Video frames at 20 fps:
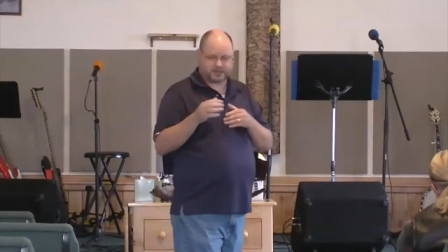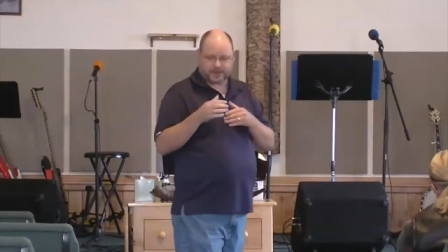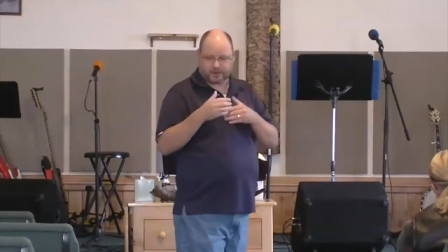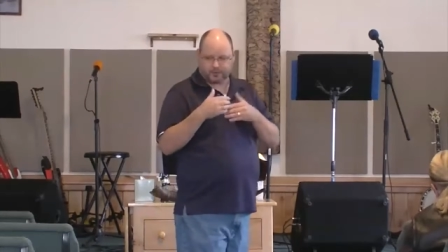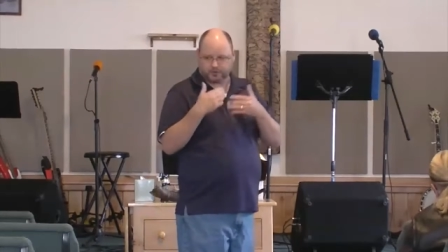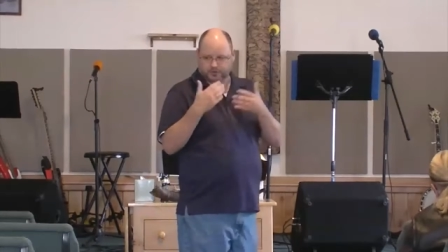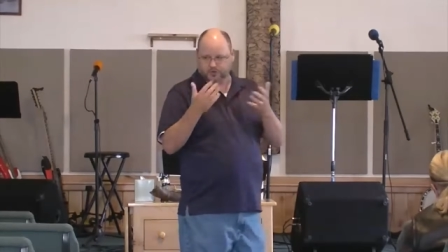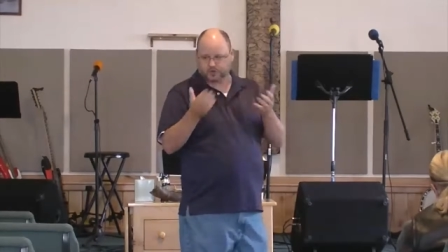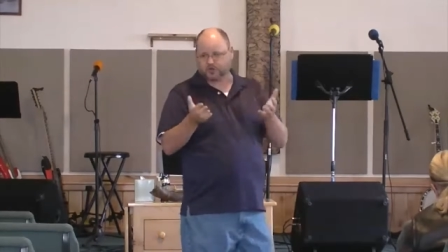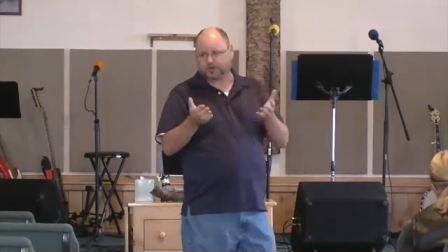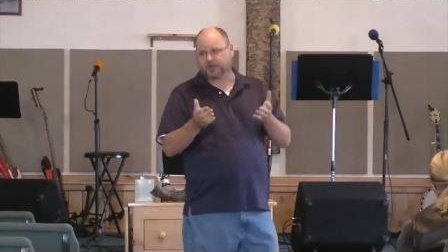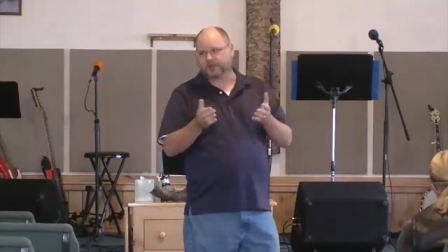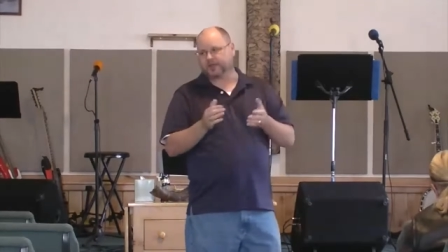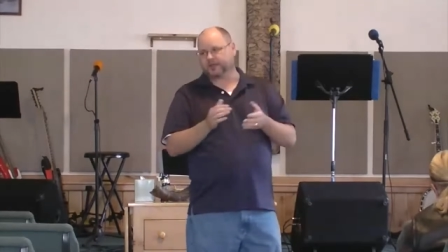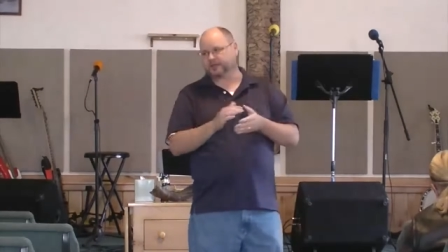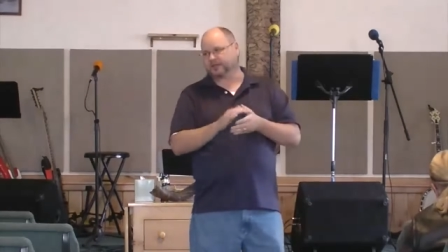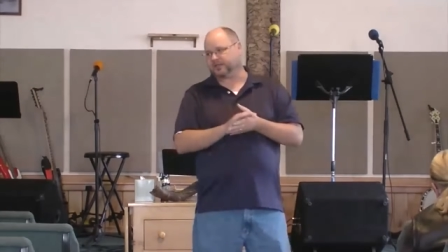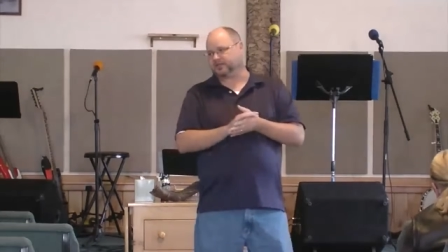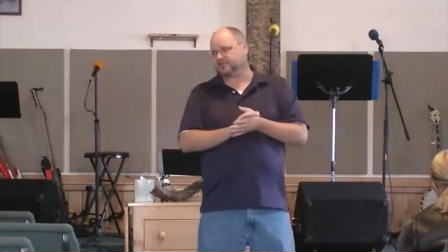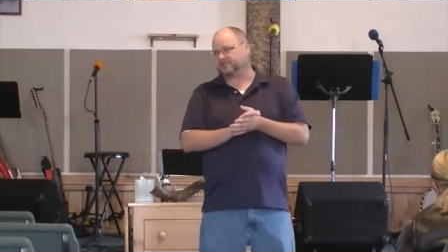as I was
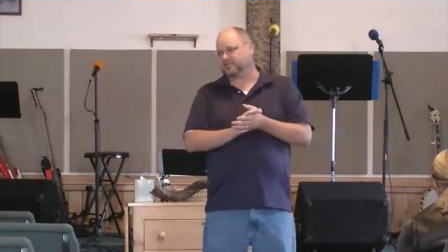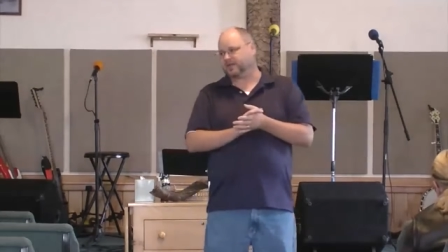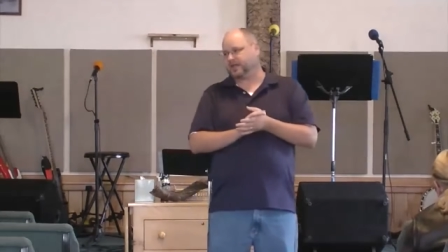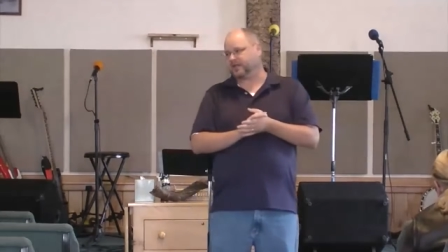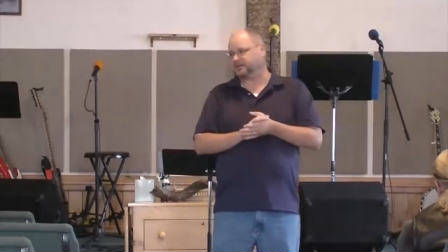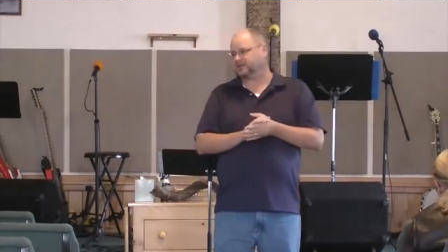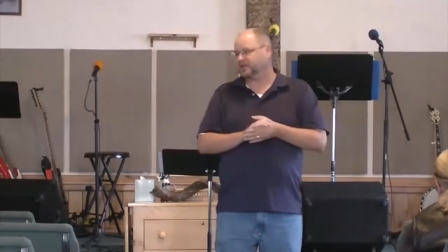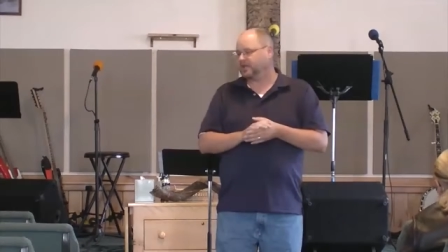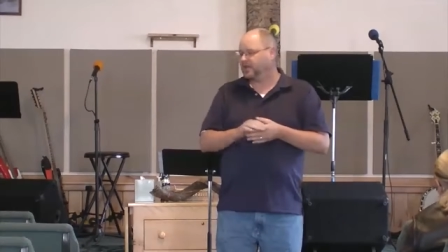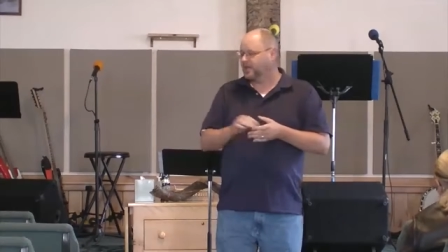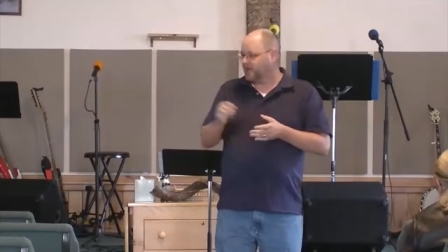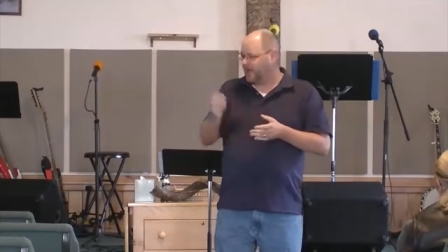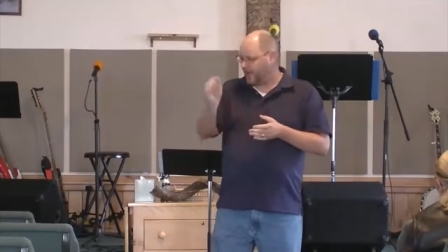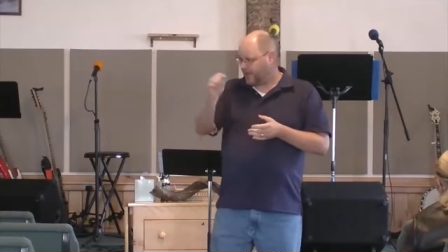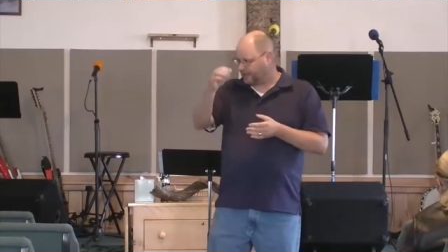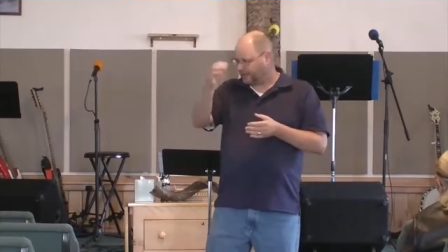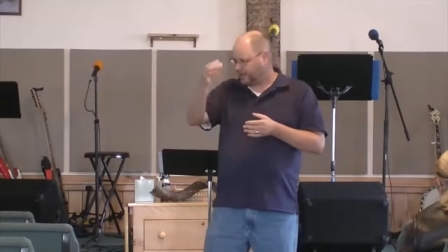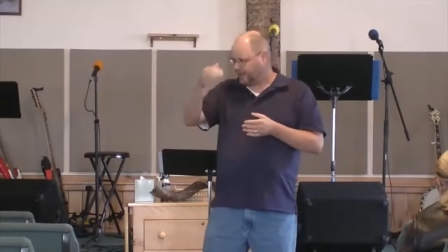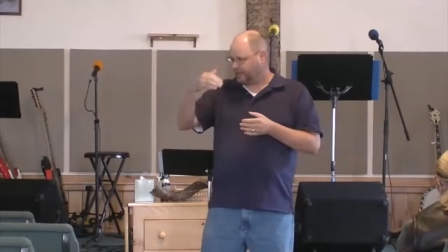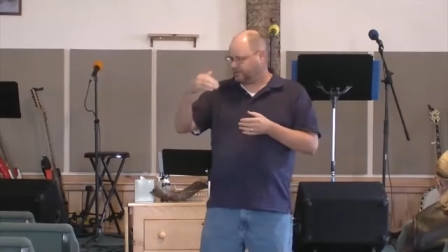looking at these things,
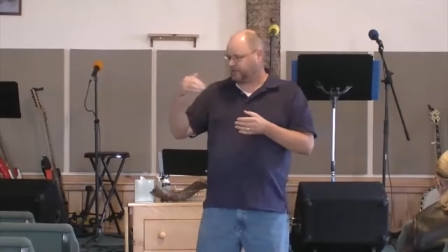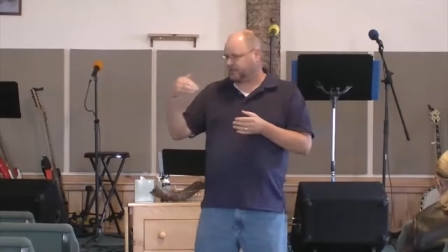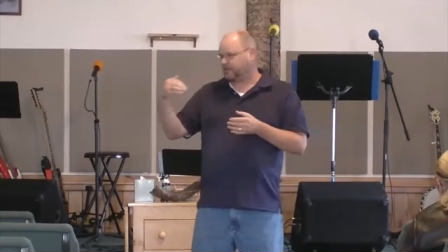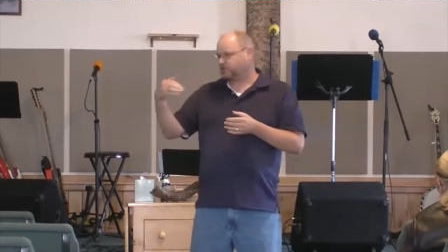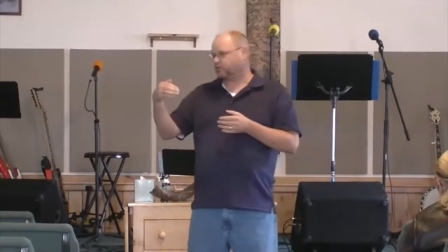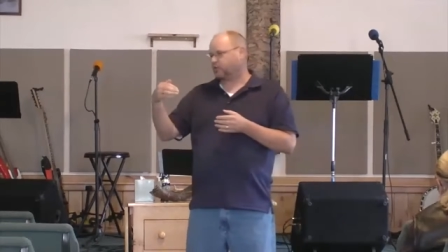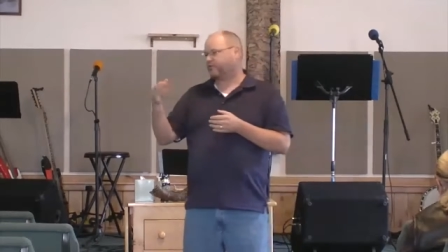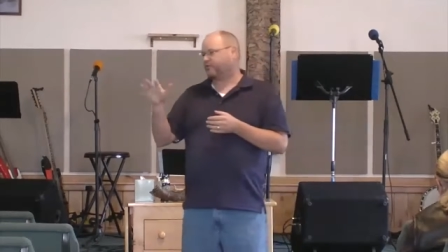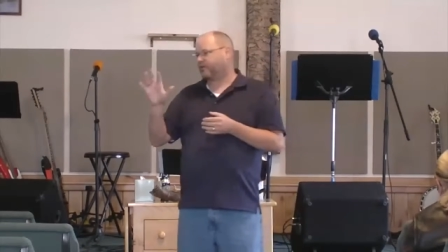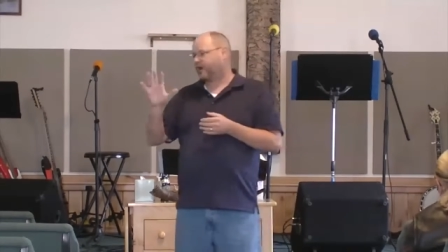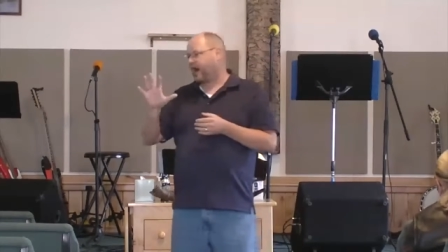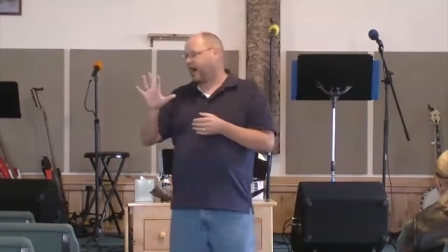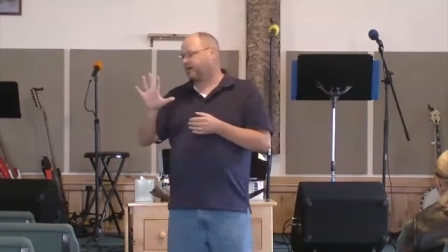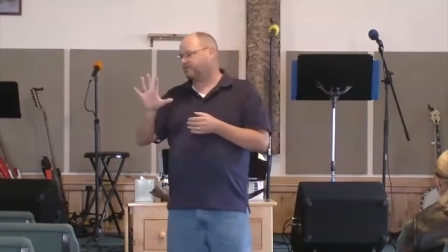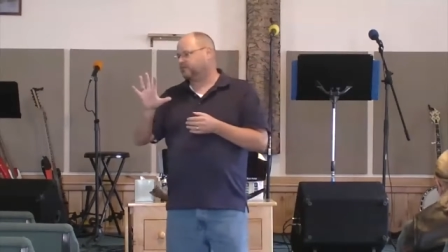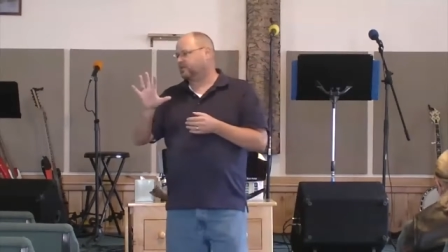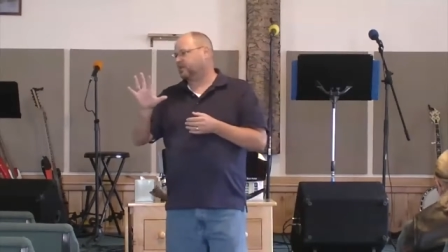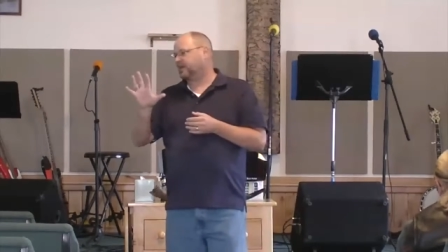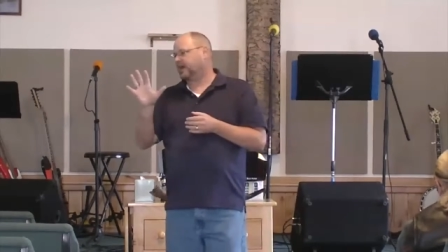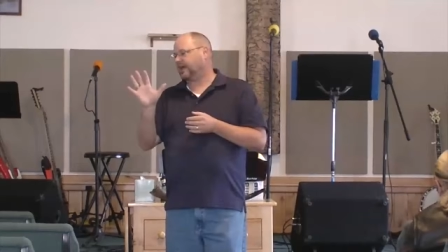and, and these were
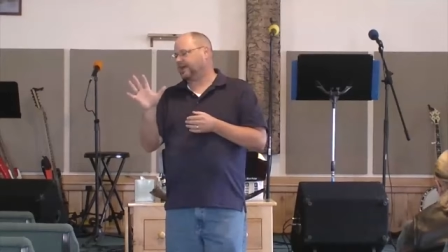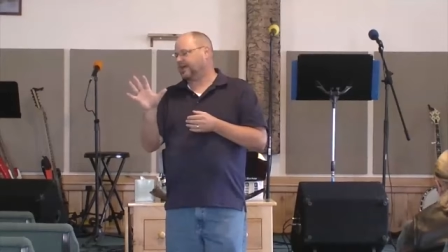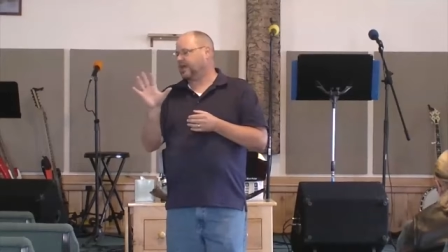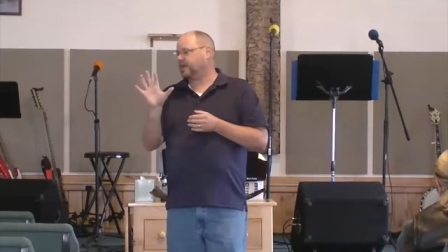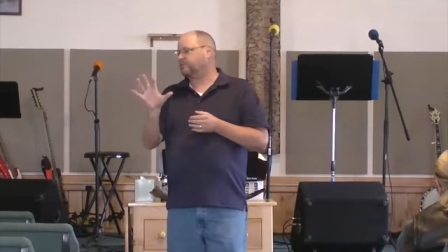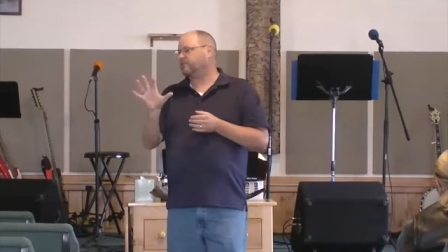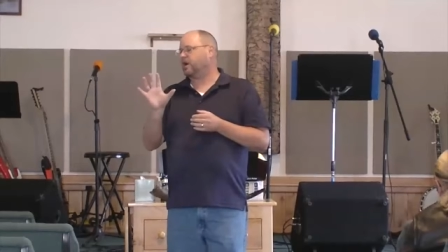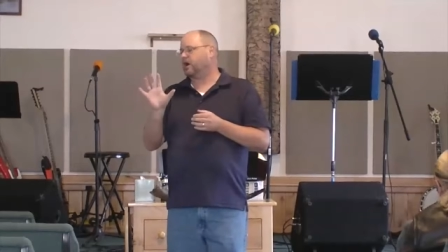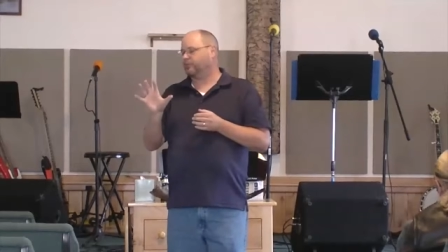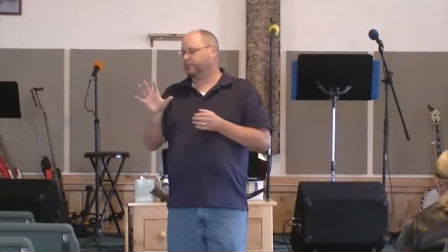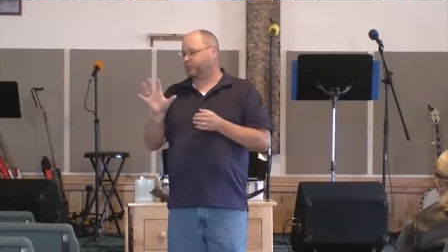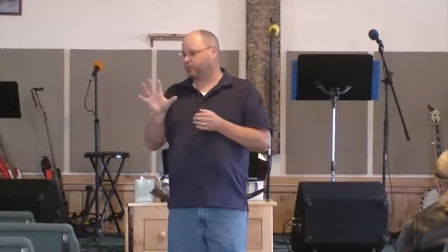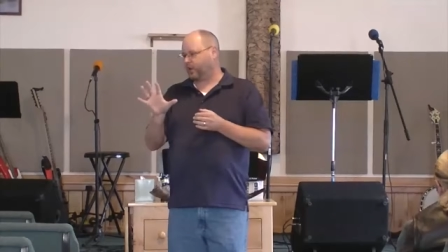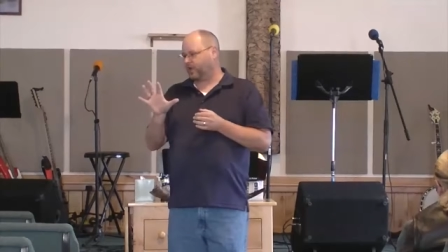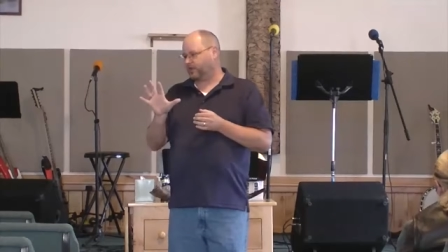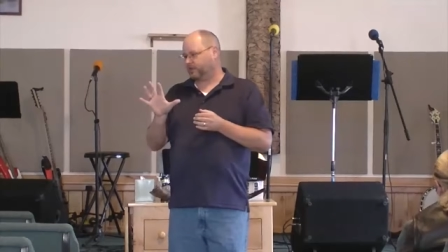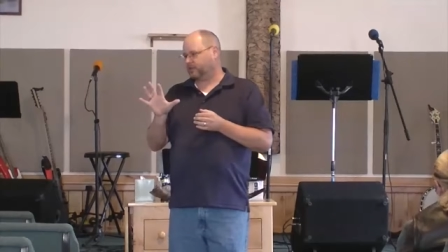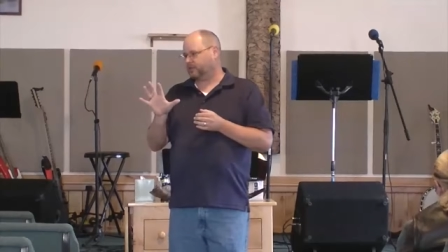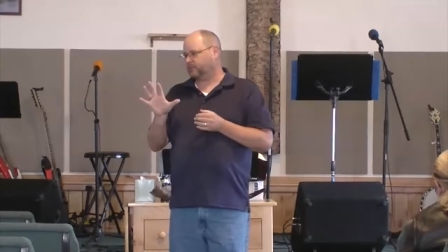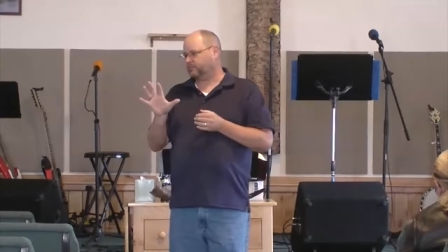five that I came up
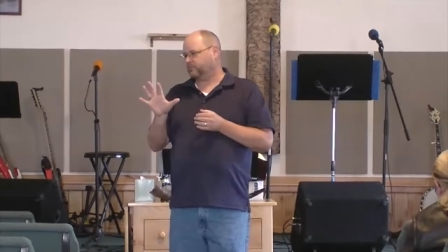with.